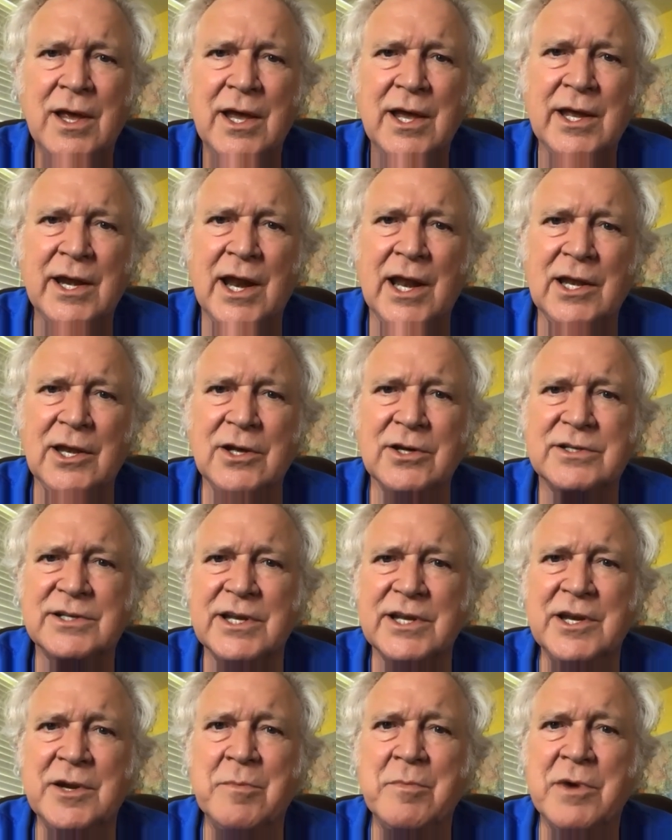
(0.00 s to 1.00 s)
And I
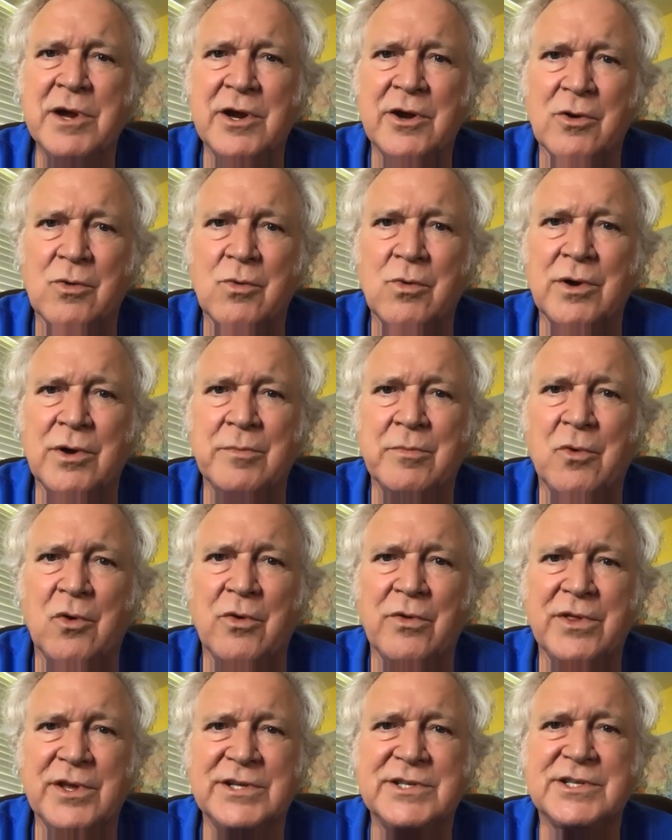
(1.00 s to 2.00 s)
looked in the mirror one
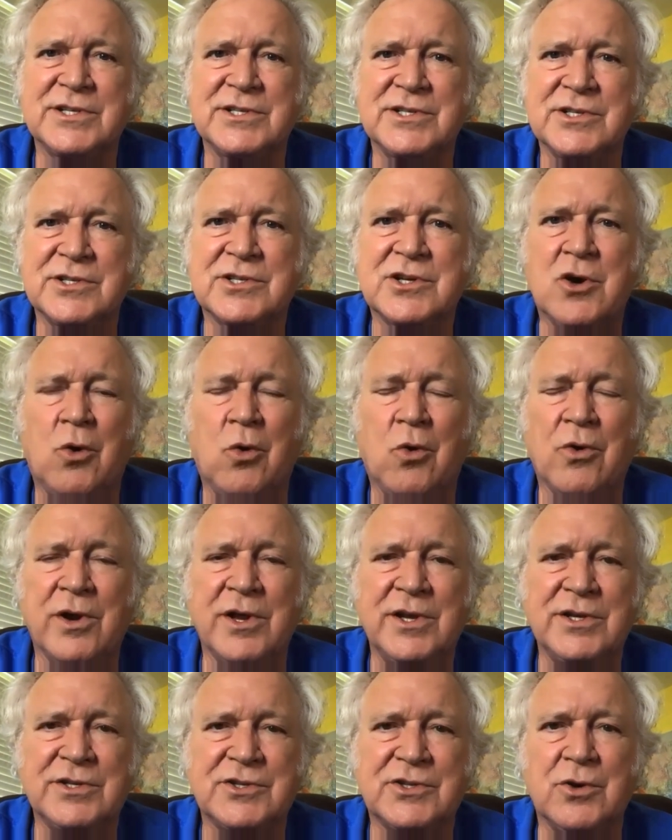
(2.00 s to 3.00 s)
morning. This is as
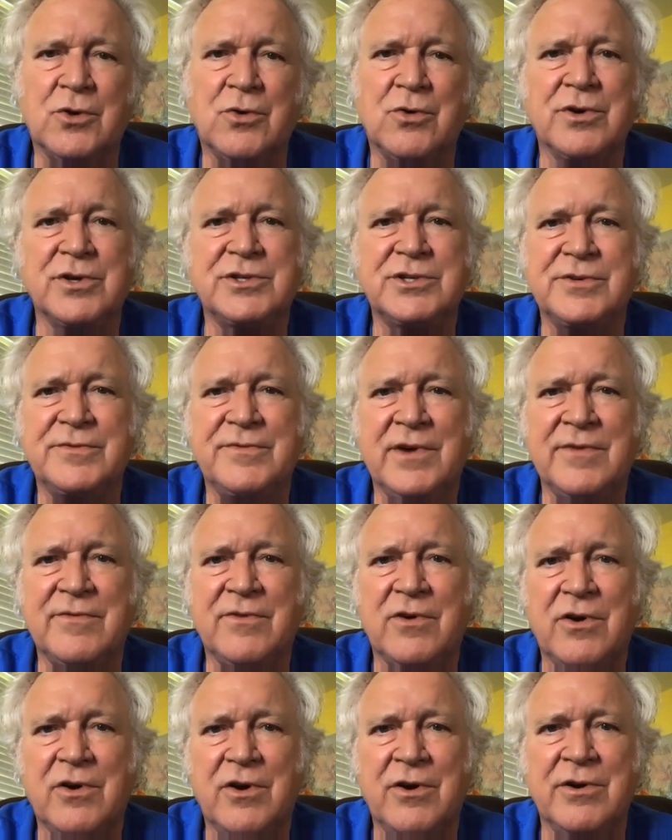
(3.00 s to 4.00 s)
corny a story as you've
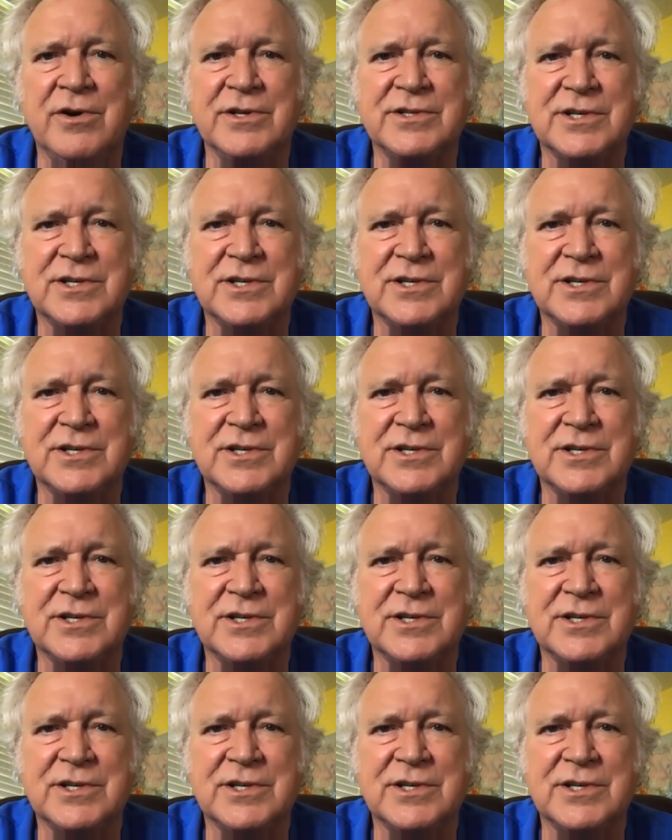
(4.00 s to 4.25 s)
ever heard.